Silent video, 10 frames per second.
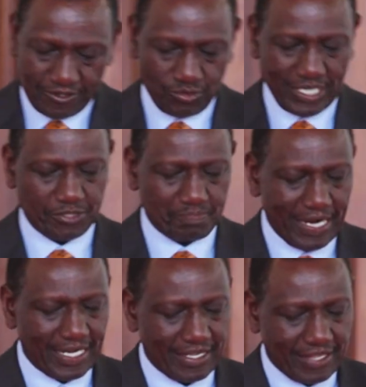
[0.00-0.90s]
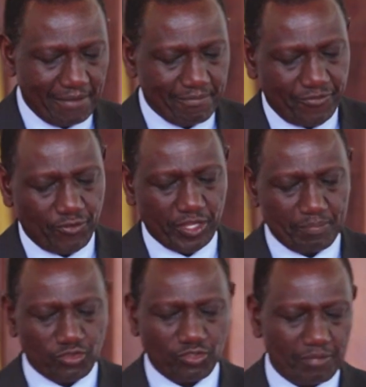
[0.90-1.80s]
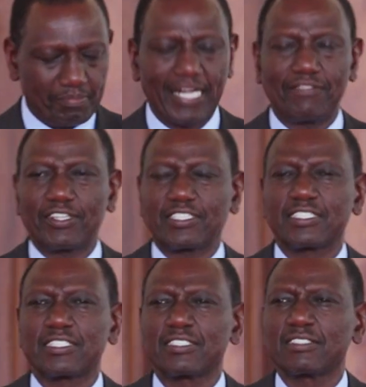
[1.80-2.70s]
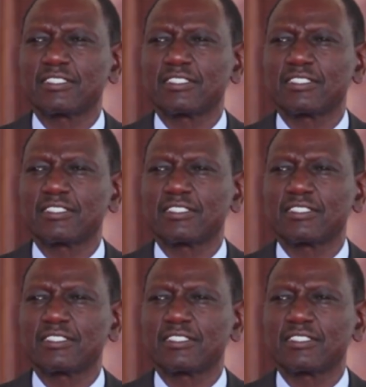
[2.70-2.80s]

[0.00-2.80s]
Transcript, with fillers: to expanding them for the mutual benefits